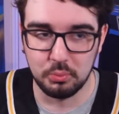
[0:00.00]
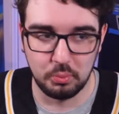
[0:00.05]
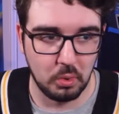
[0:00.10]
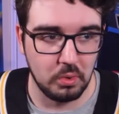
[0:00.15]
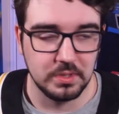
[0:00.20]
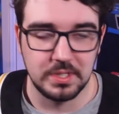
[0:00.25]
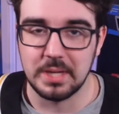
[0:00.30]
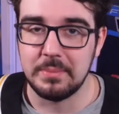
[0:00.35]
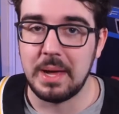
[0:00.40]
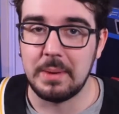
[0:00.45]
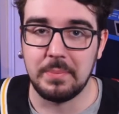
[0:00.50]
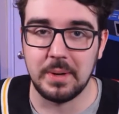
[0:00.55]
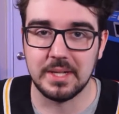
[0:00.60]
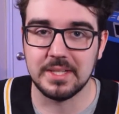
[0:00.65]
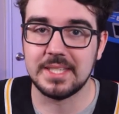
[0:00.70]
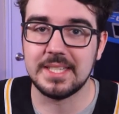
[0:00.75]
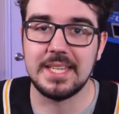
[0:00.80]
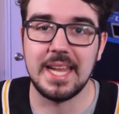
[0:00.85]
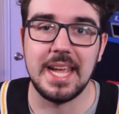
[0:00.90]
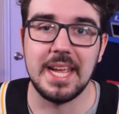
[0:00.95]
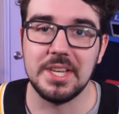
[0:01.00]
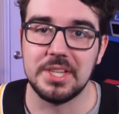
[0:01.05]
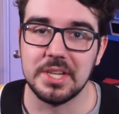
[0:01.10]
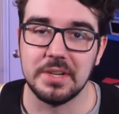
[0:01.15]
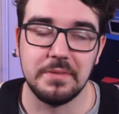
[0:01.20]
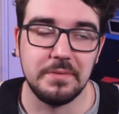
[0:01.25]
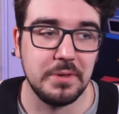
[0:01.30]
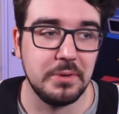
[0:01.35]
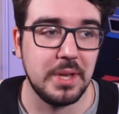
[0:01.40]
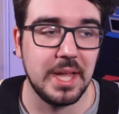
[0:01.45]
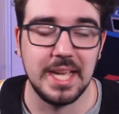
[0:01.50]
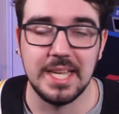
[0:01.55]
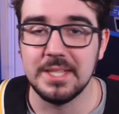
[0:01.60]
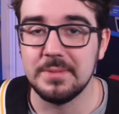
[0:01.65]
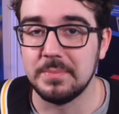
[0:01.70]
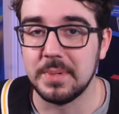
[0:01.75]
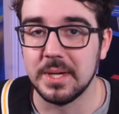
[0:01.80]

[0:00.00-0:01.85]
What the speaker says: rolls them up on stage in a few days,